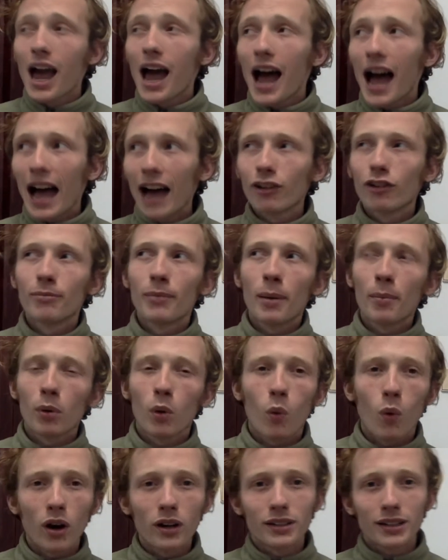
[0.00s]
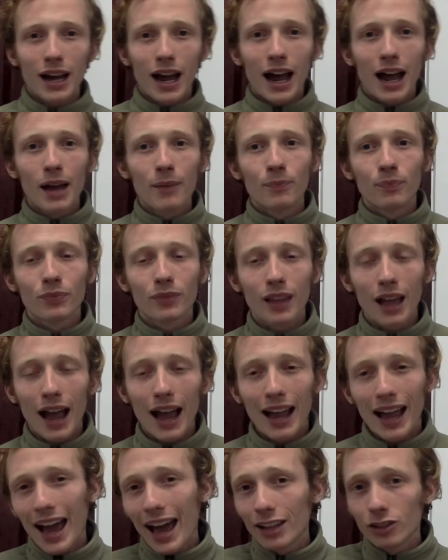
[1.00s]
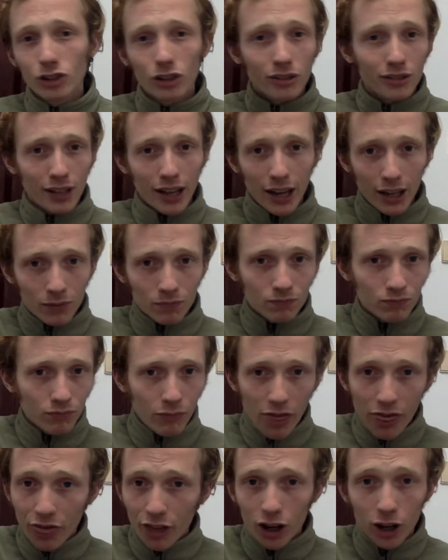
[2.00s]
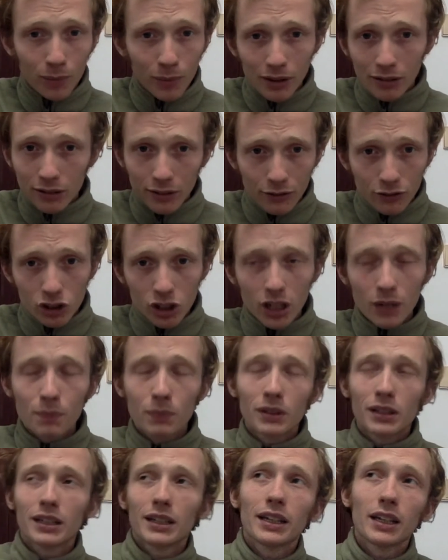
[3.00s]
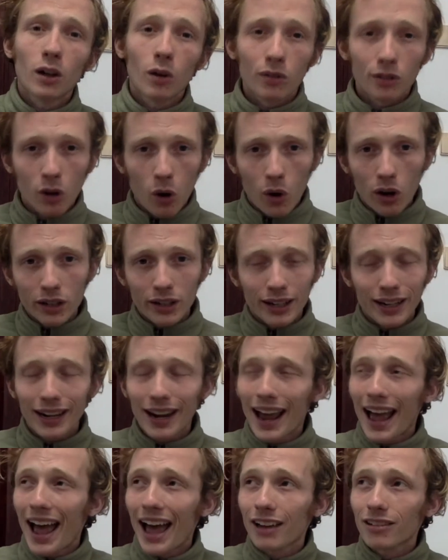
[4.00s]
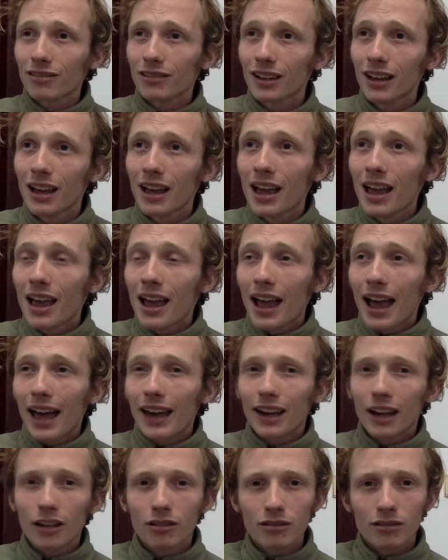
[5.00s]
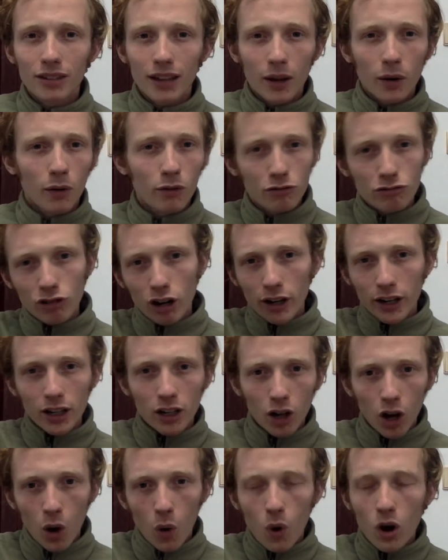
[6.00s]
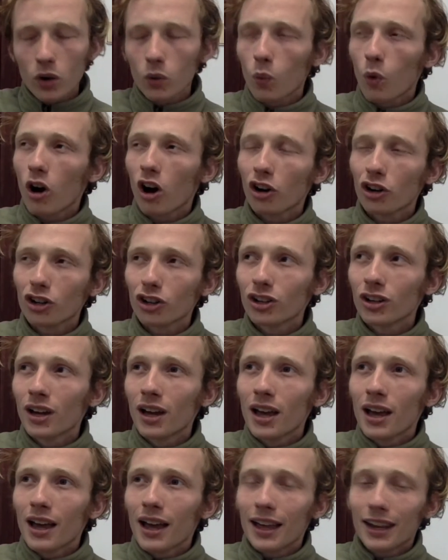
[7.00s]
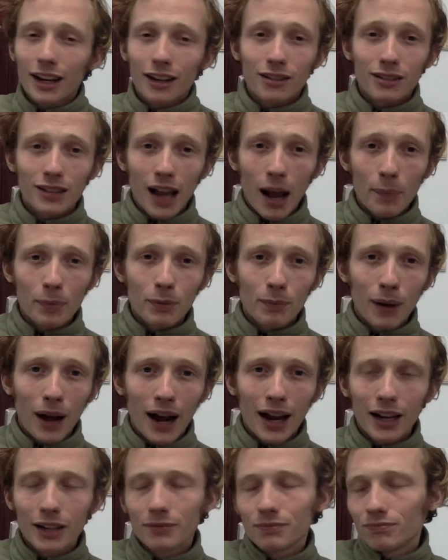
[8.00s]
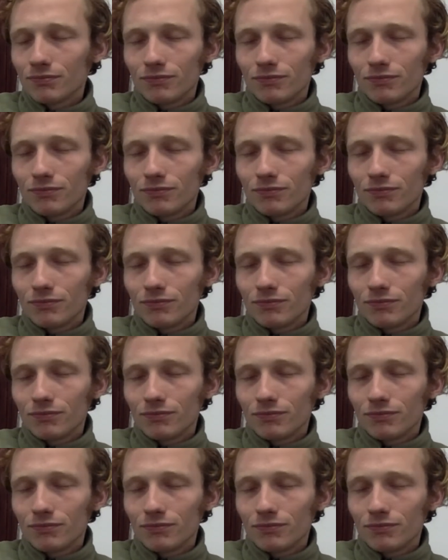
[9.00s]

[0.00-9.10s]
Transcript: I remember one time I had just a thermos of cheap tea. I was going to class, and I and I was running low on water, and I stopped by a